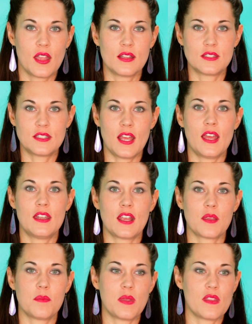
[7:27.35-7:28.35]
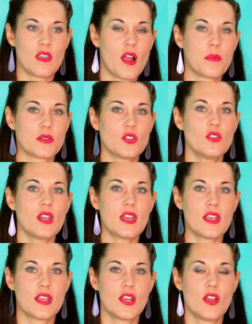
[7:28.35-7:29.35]
Instead, it can be the
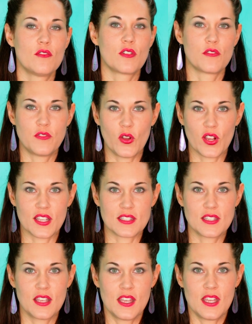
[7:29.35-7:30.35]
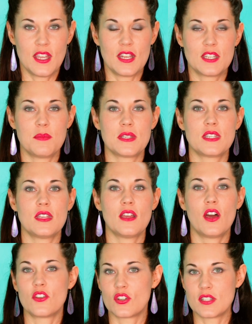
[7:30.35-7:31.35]
opportunity for focus, intimacy,
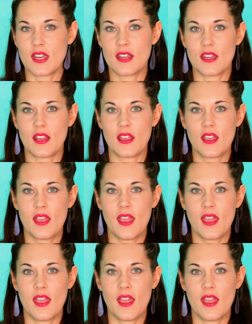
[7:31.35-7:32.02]
understanding,